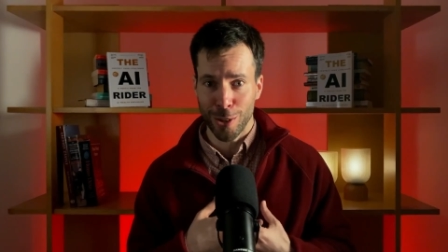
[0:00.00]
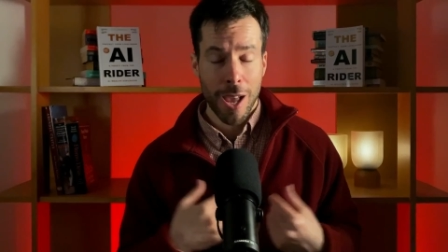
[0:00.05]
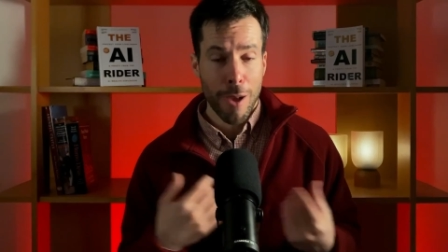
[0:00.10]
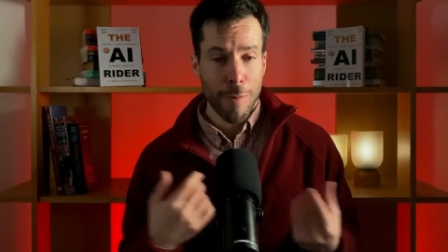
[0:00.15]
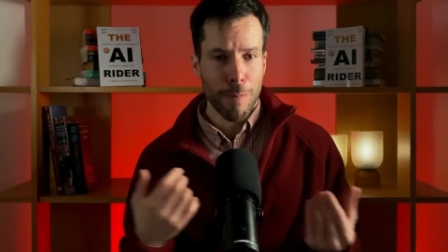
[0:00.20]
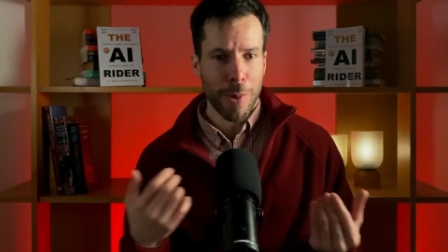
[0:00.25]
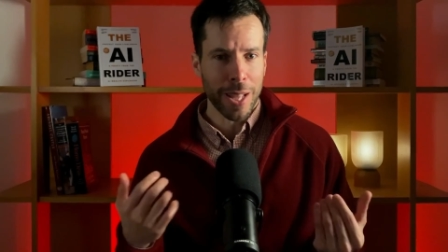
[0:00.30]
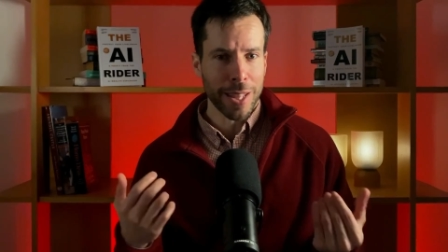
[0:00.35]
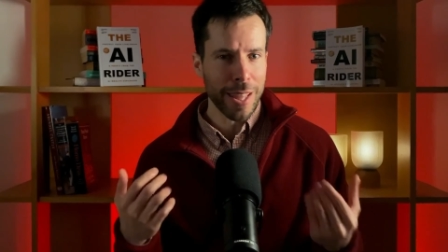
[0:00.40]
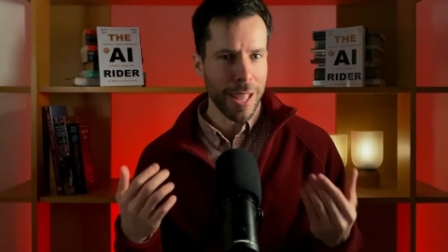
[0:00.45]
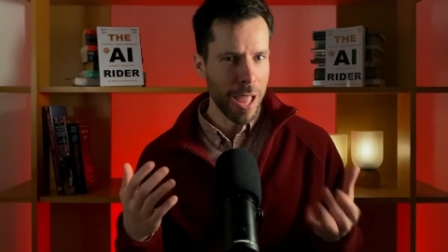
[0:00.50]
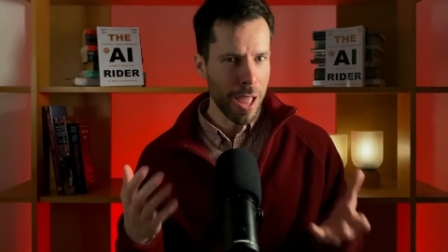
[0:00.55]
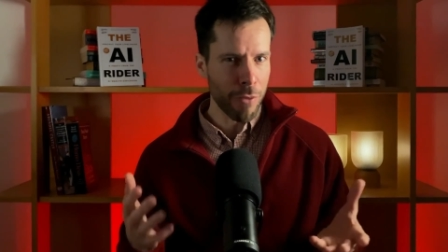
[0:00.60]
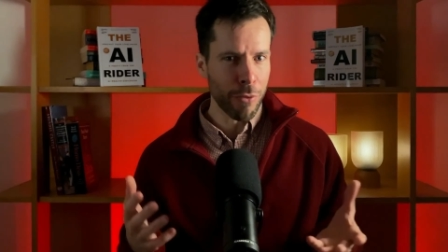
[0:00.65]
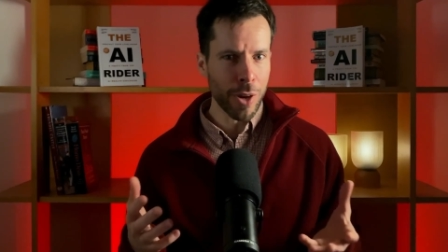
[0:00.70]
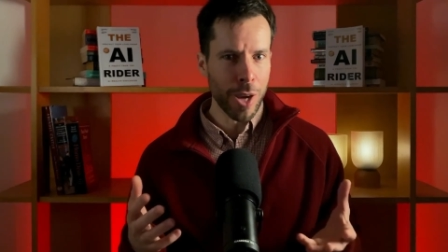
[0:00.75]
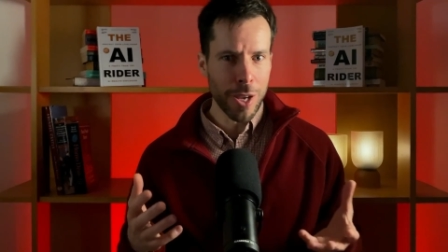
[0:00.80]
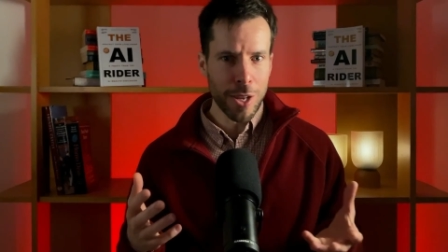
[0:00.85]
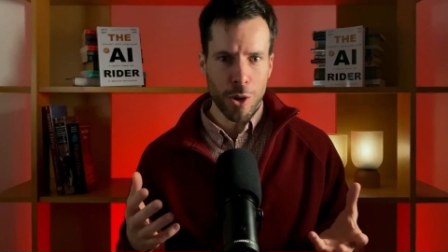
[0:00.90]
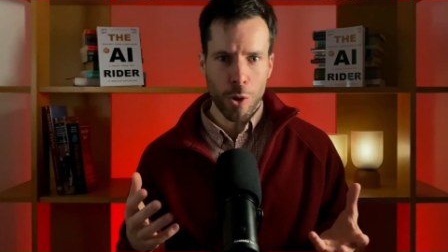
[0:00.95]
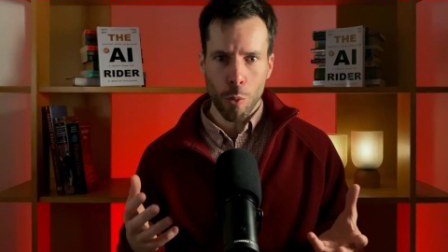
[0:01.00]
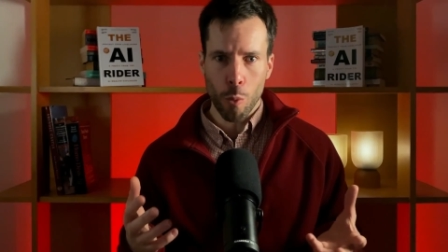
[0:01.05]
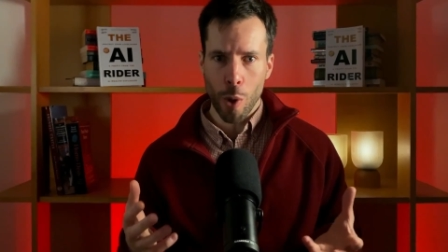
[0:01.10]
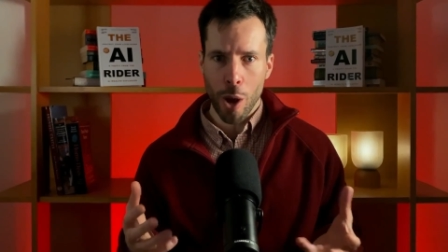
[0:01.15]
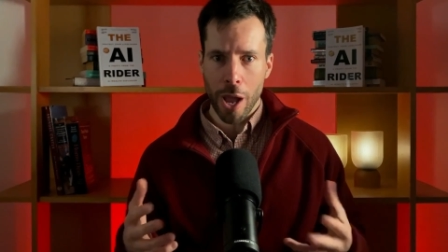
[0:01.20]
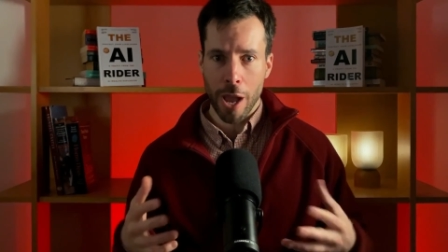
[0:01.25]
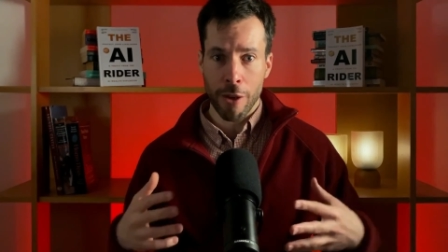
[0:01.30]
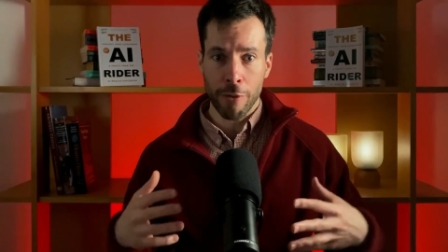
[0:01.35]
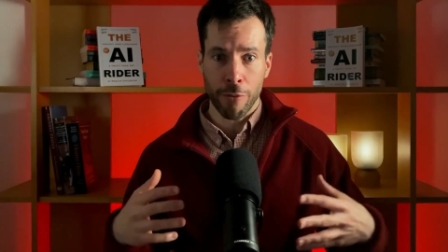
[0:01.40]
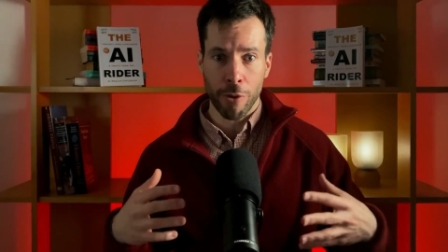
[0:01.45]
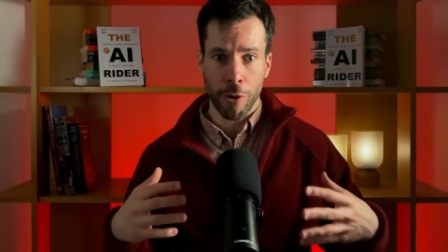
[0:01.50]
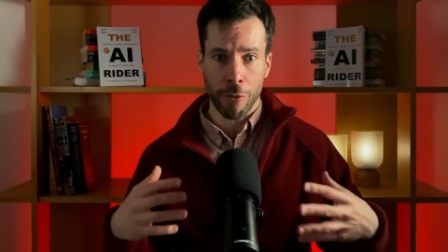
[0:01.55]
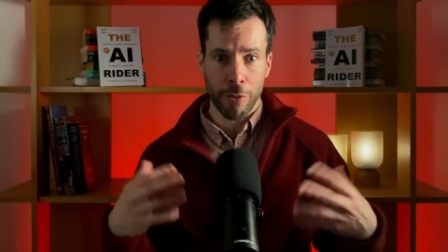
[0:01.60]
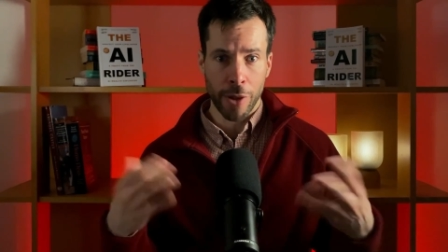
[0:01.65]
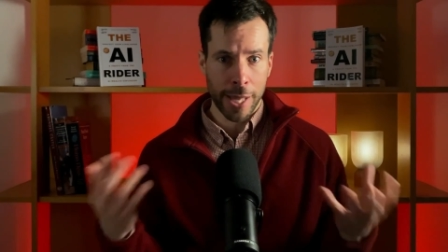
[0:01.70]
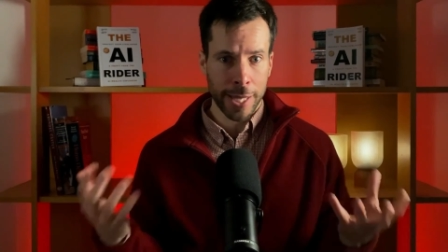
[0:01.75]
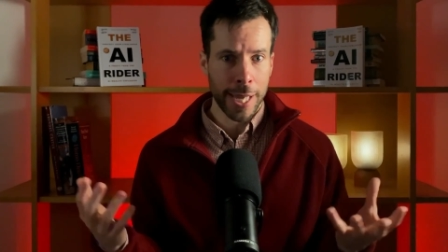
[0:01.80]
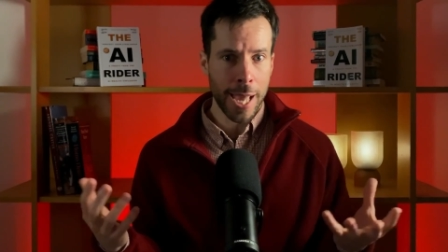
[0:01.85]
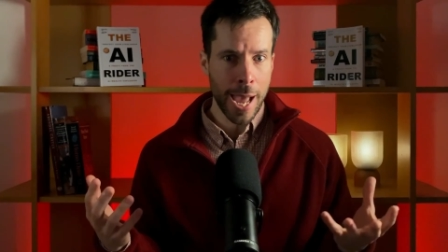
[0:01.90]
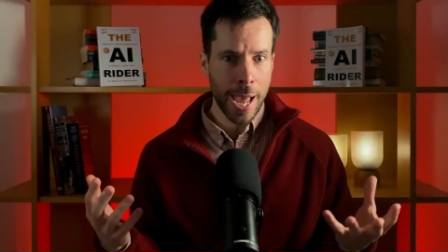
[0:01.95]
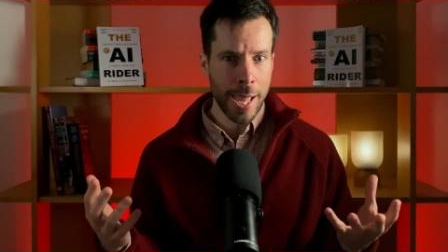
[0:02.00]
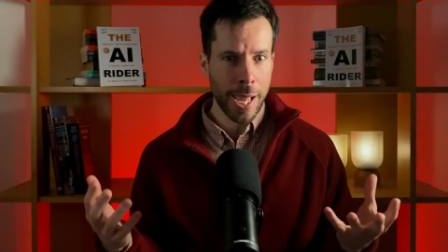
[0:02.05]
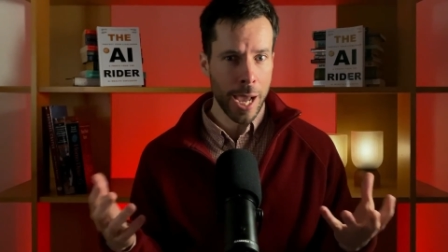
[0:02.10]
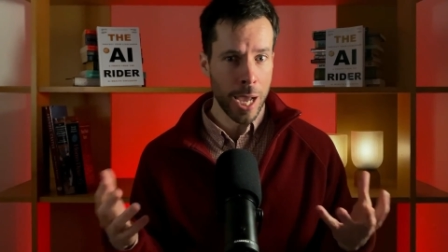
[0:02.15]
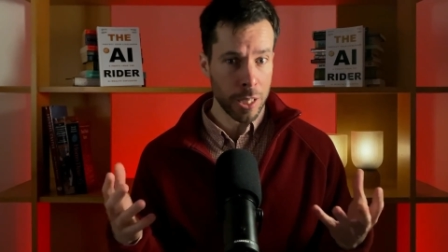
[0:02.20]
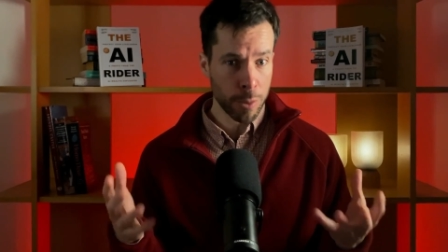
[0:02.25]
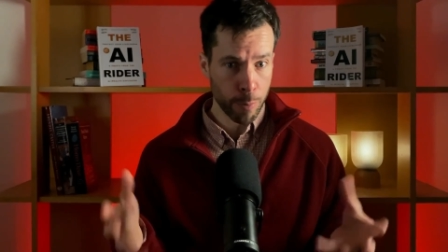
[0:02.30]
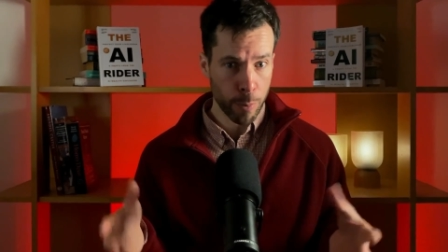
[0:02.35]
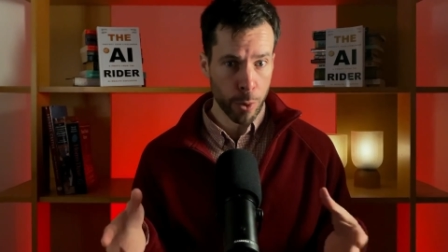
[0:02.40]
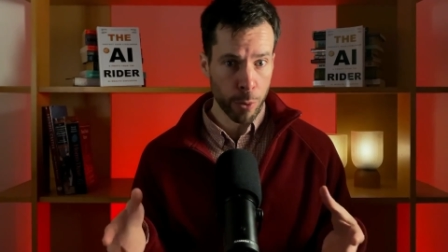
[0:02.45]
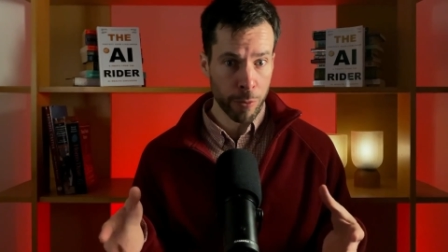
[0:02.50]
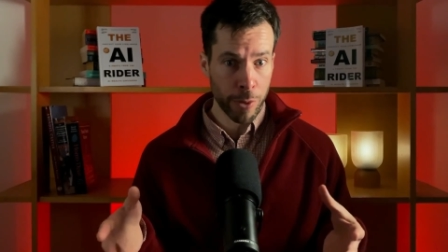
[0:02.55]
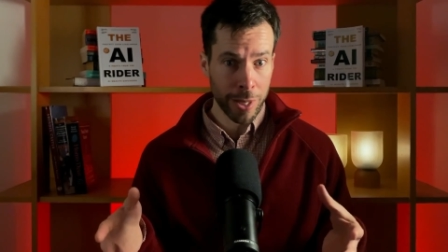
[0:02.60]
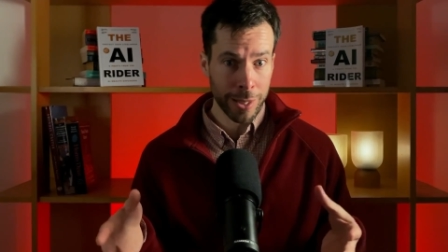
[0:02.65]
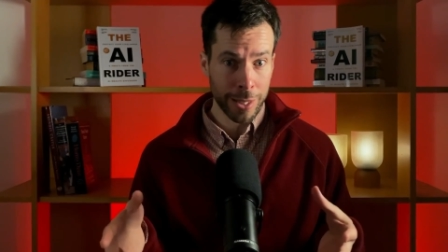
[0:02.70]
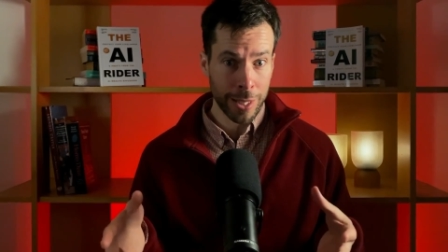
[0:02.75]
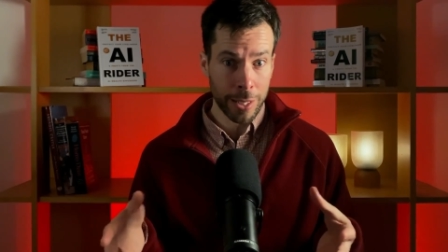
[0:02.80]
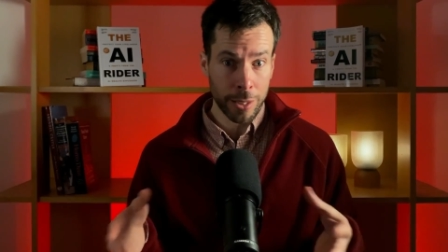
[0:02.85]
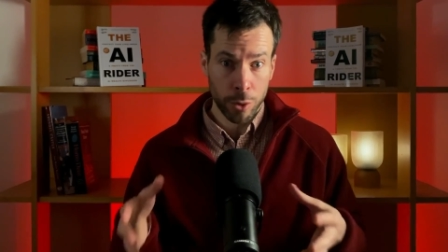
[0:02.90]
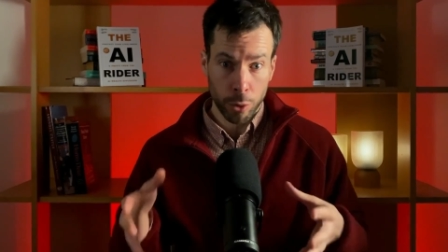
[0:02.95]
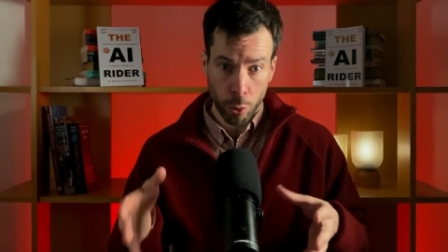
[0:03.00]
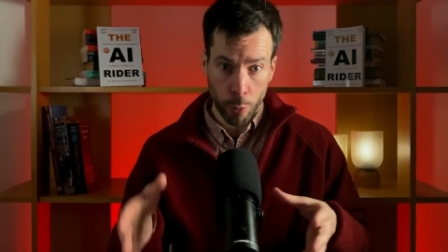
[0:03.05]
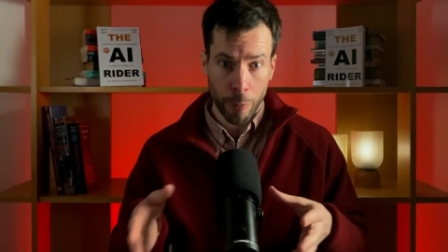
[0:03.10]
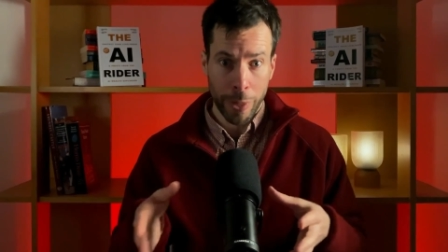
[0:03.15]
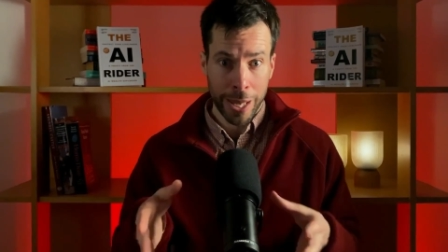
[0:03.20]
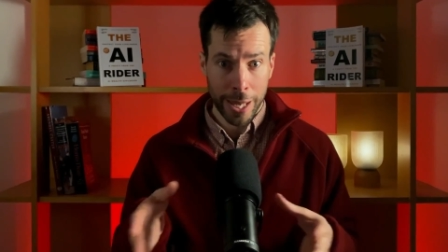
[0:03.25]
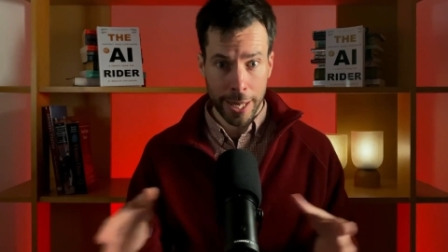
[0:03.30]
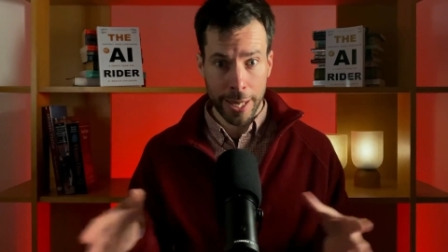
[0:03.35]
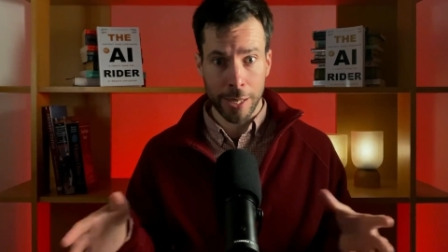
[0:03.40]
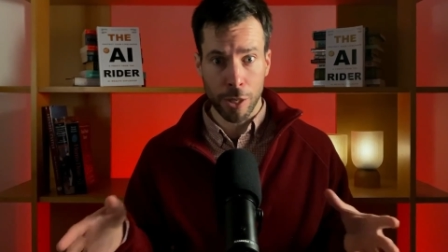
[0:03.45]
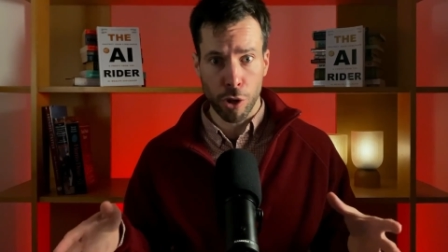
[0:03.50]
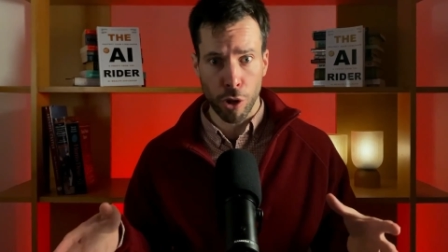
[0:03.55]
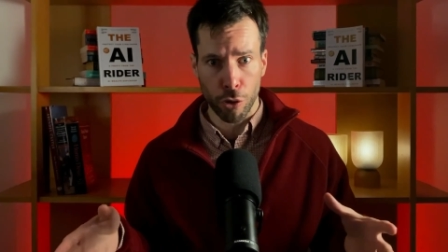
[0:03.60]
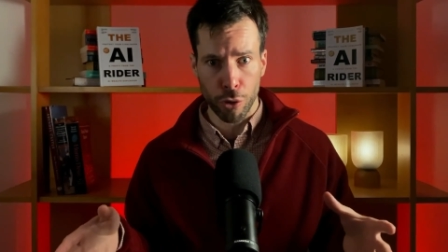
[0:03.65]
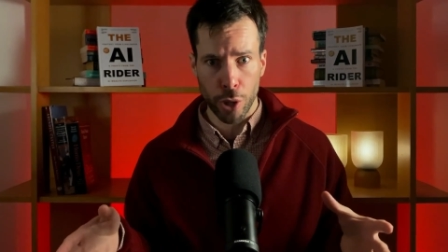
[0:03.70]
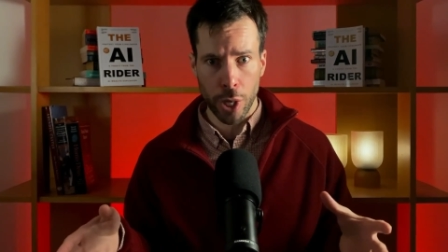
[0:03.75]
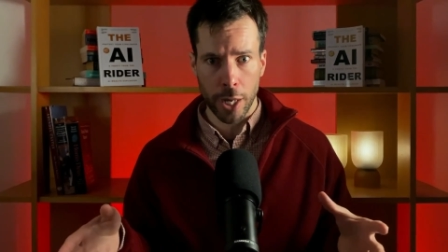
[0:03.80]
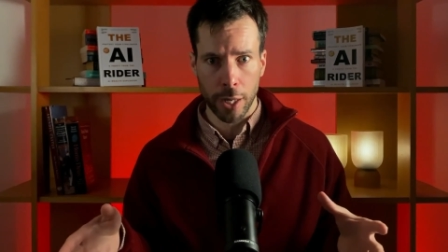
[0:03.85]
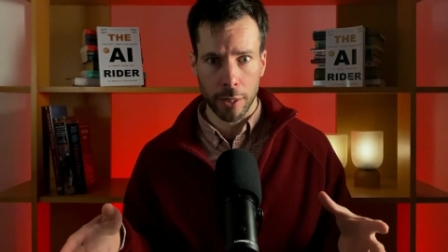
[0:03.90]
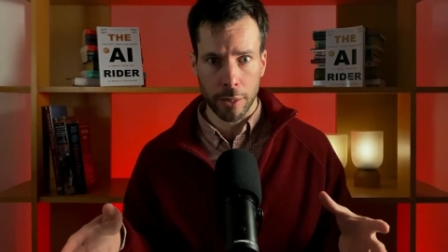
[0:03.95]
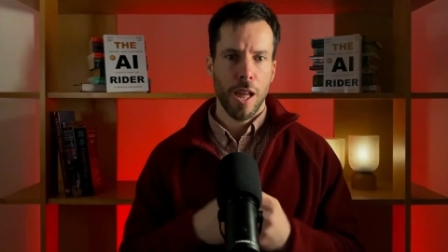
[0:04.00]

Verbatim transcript: But every new wave of AI has proven this to be incorrect.